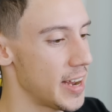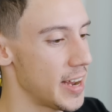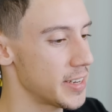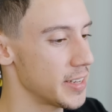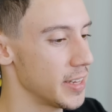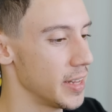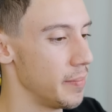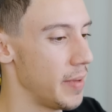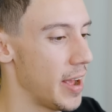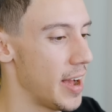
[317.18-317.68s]

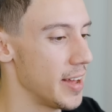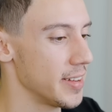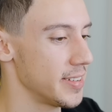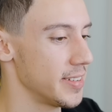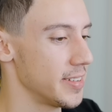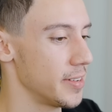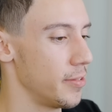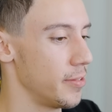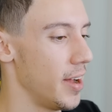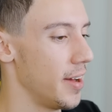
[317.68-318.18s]
actually
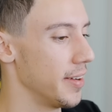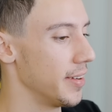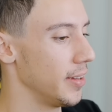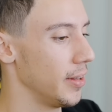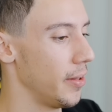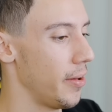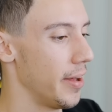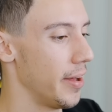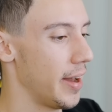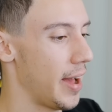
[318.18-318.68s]
bounces around a
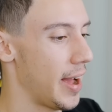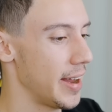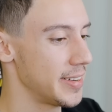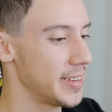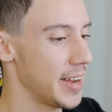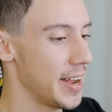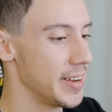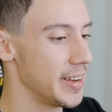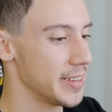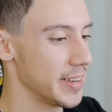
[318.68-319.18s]
lot. I
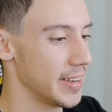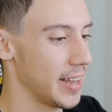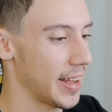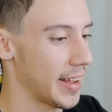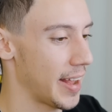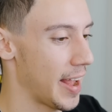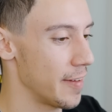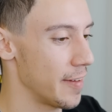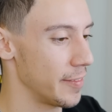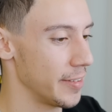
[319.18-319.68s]
change it
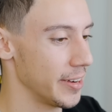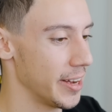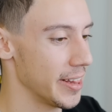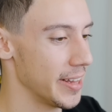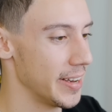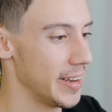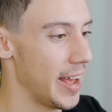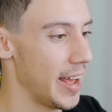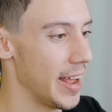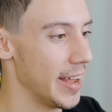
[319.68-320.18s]
like every
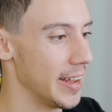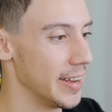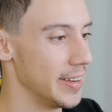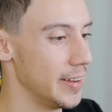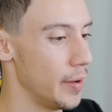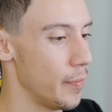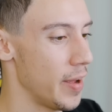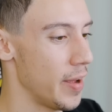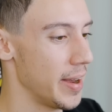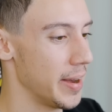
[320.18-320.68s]
other day,
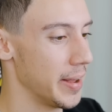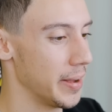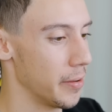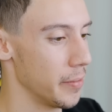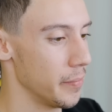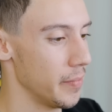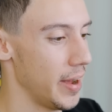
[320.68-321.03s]
depending on